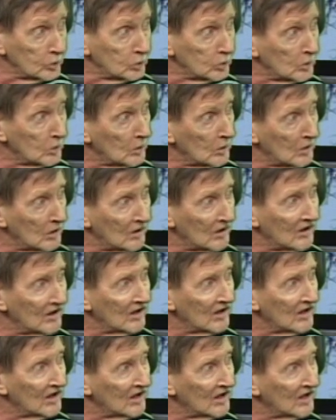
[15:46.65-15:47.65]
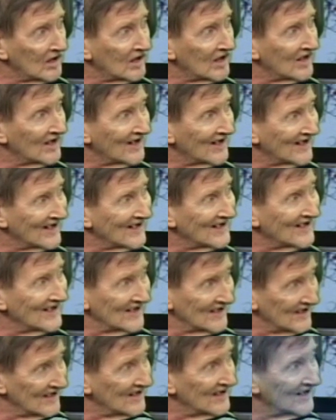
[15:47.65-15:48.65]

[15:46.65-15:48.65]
Mm -hmm. And they do. And they